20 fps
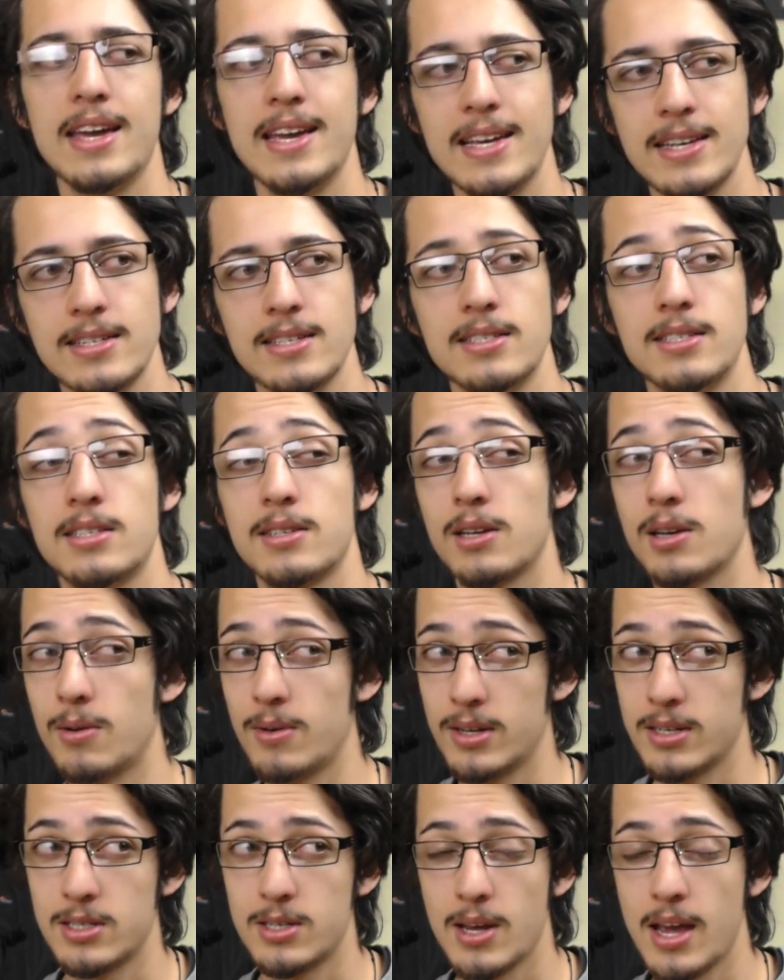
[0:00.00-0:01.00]
is
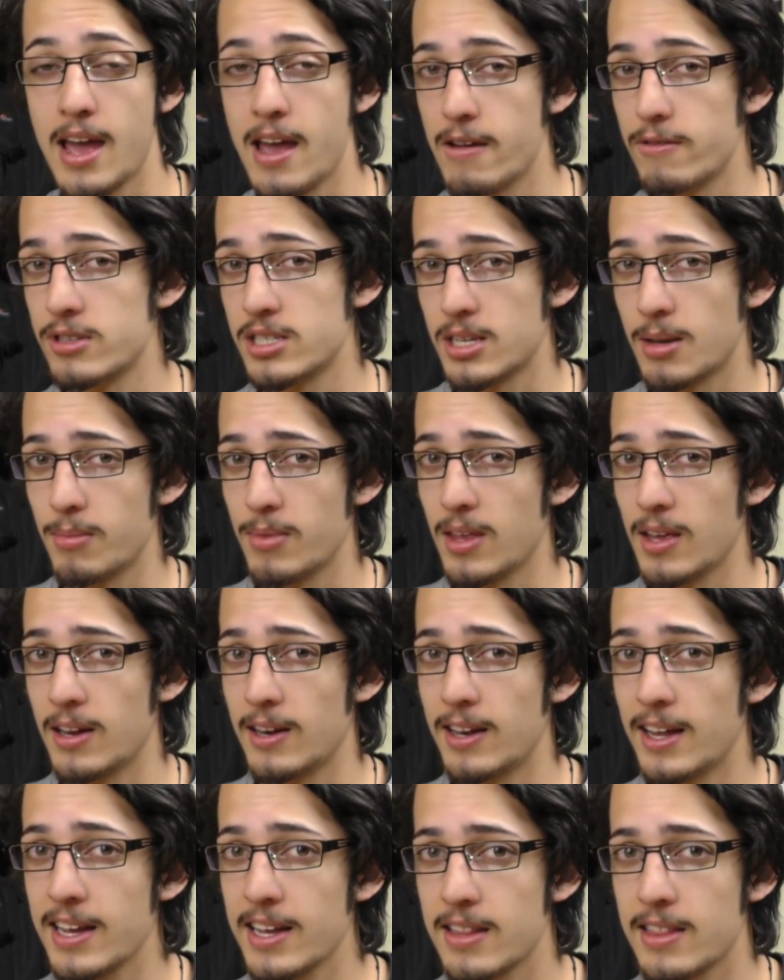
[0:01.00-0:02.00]
going to have something
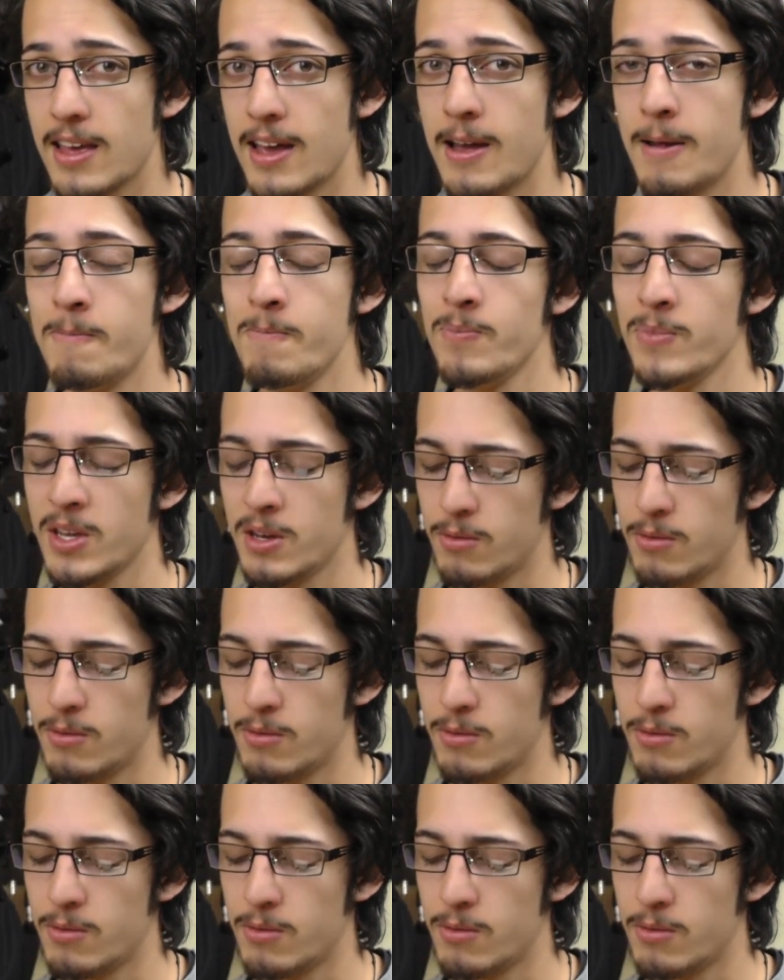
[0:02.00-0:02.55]
like that.